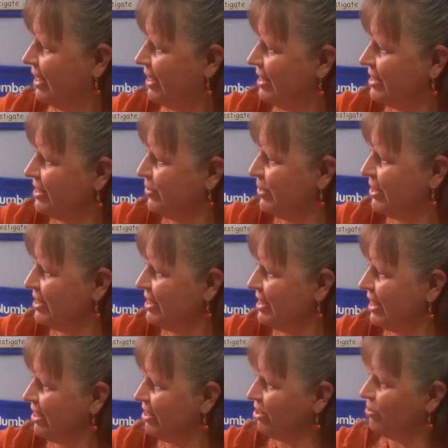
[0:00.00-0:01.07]
So let's
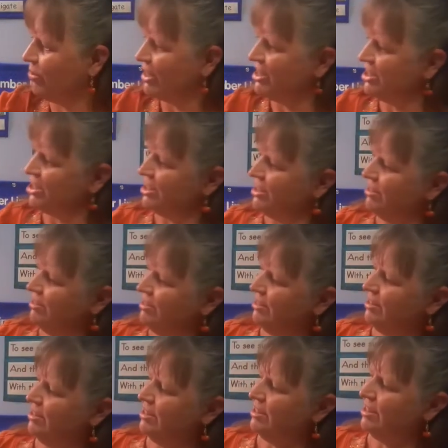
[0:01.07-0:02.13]
take our question.
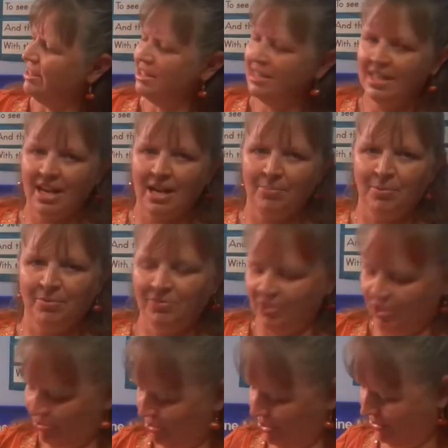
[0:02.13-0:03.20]
Does the apple float?